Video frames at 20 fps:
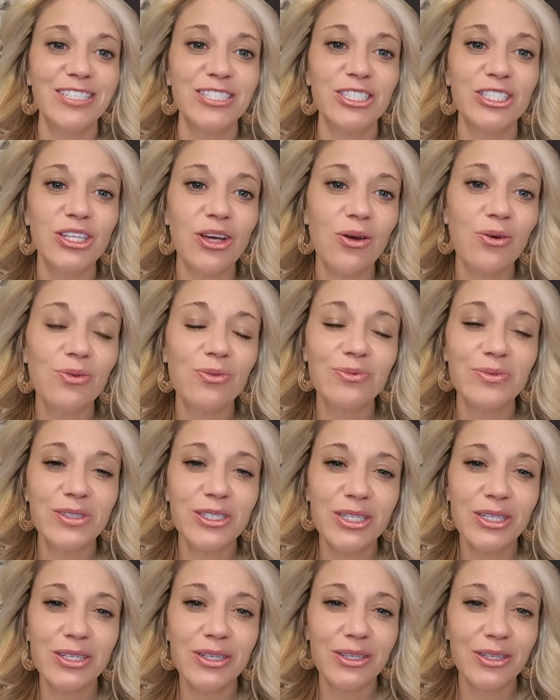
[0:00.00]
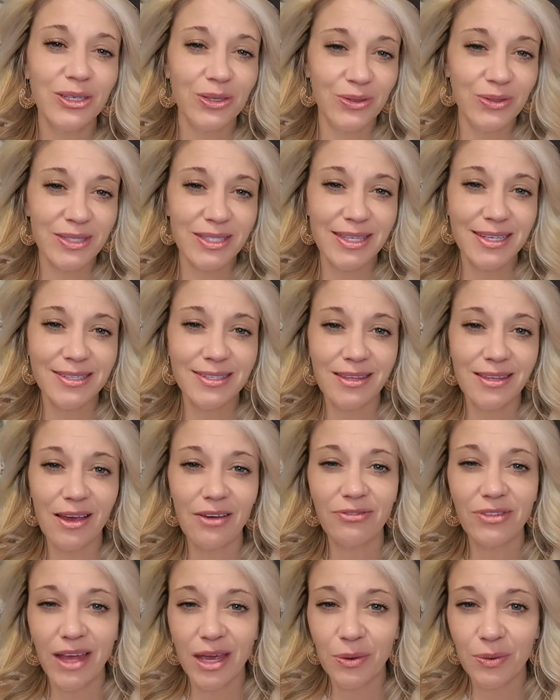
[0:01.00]
Don't use this love
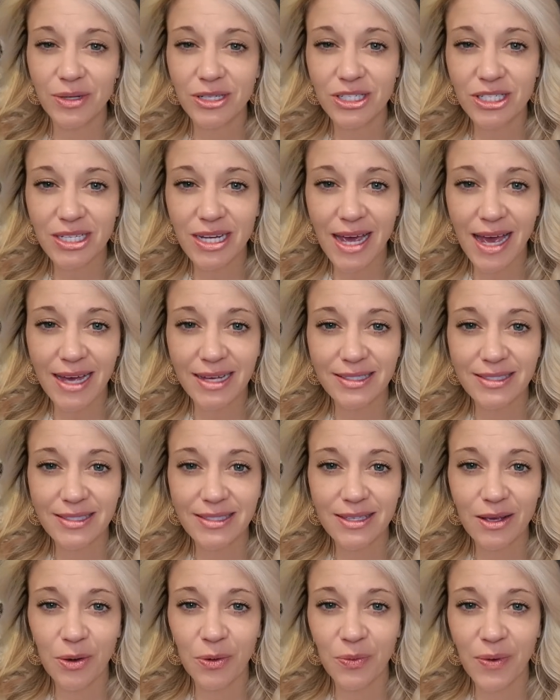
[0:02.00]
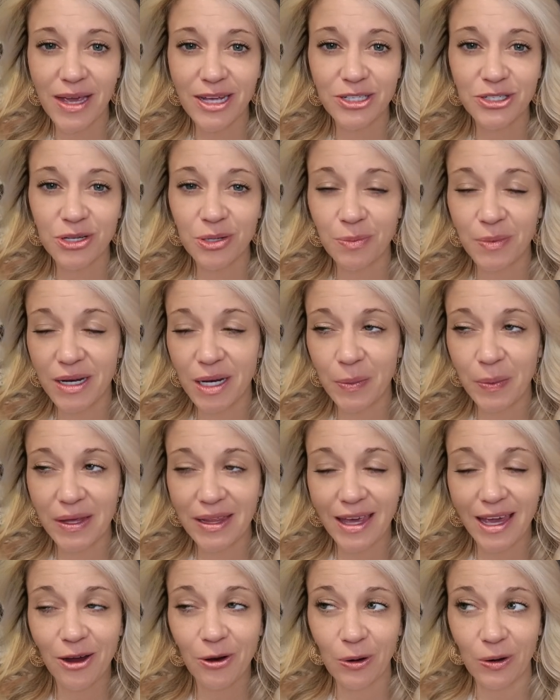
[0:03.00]
language as a way to
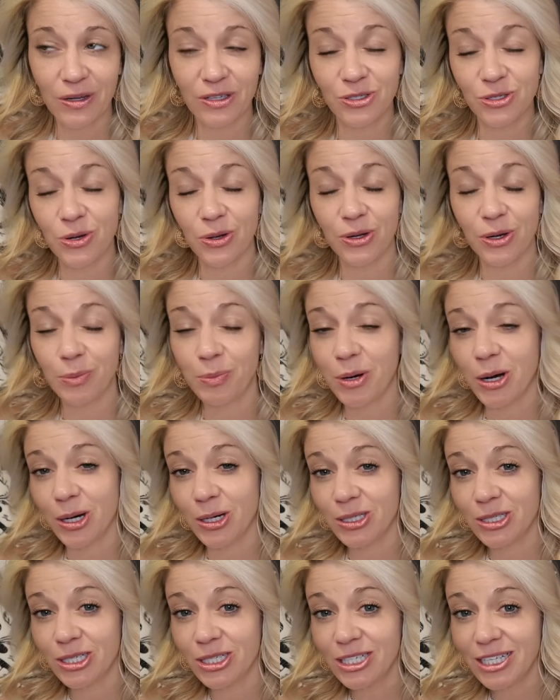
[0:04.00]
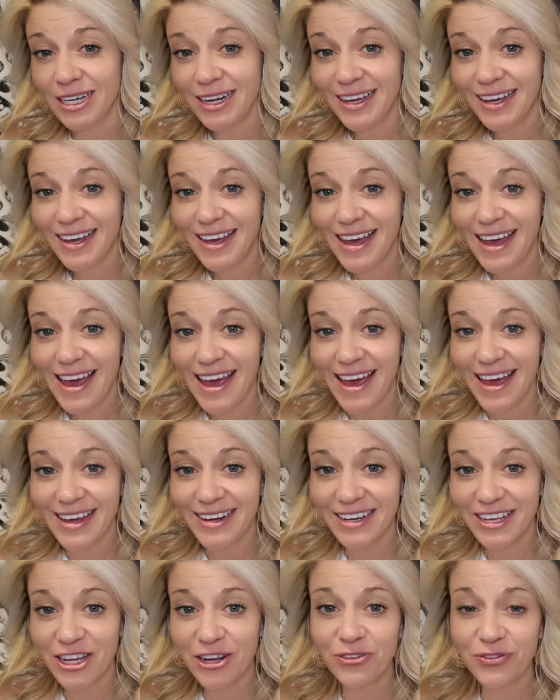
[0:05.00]
manipulate or control your partner
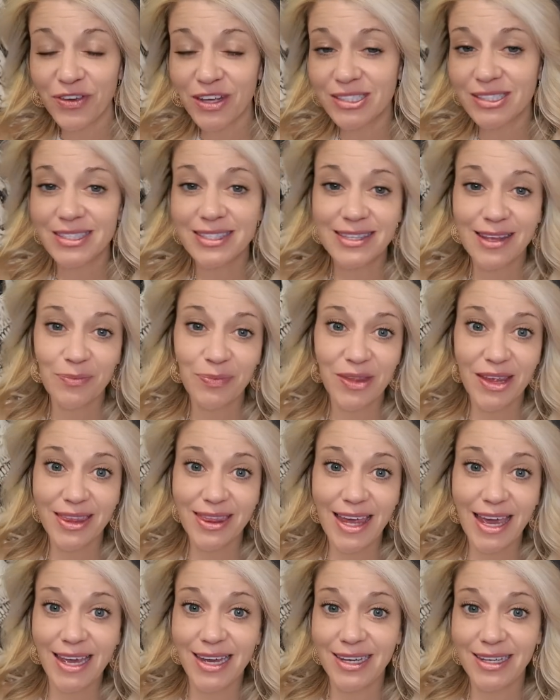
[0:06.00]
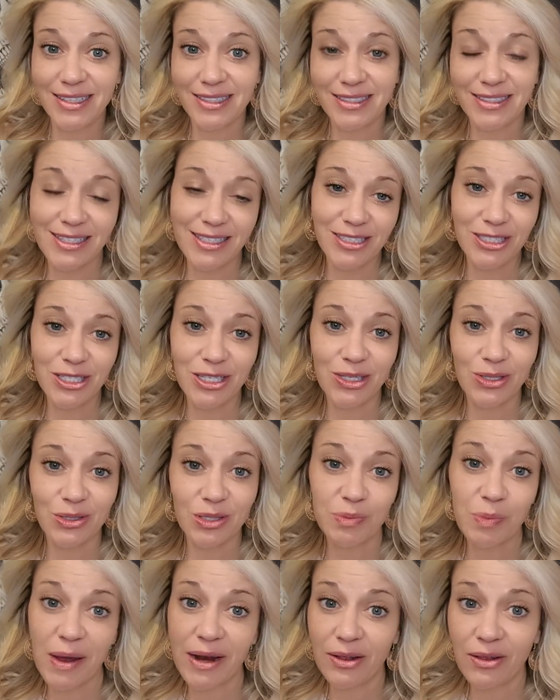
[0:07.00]
and convince them that they need to
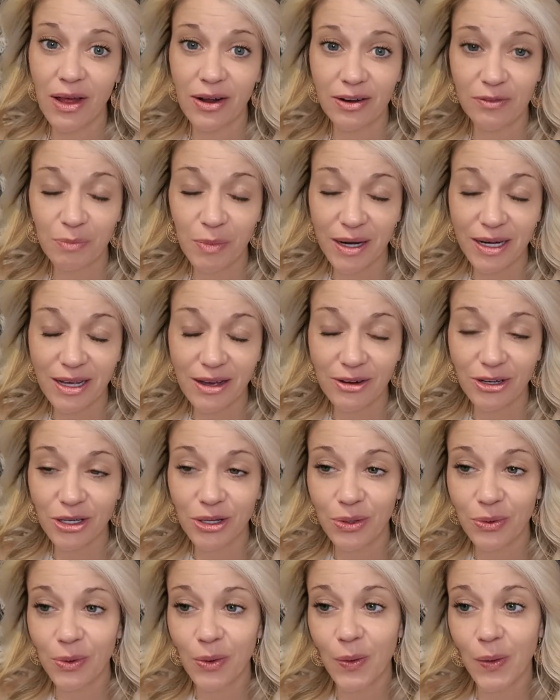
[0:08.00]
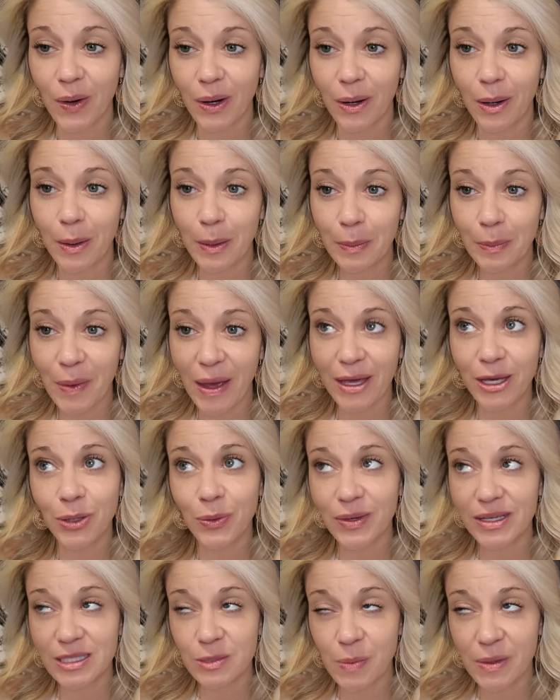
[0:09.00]
spend a lot of money on you or buy you
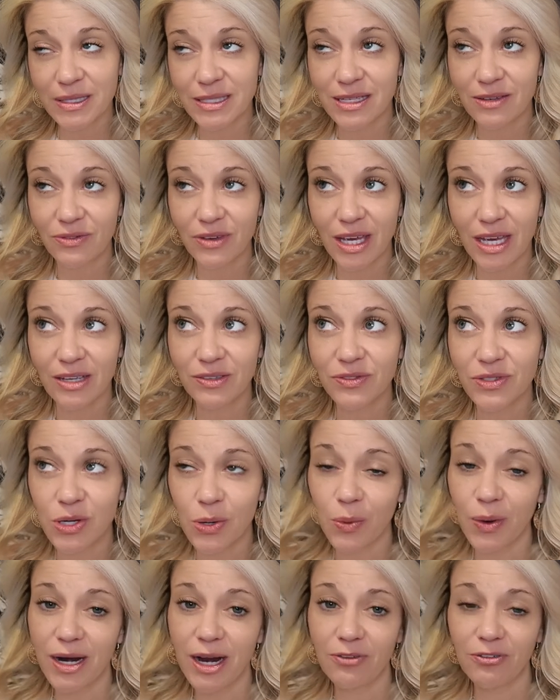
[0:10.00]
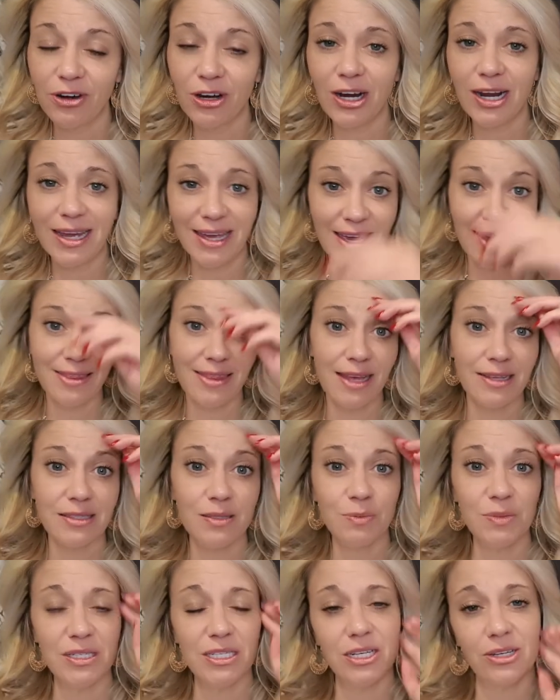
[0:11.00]
expensive gifts or whatever. Again, that's
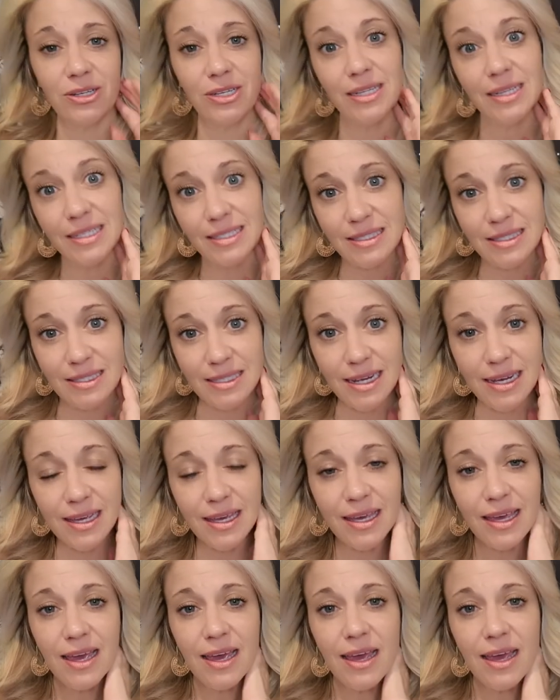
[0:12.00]
materialistic.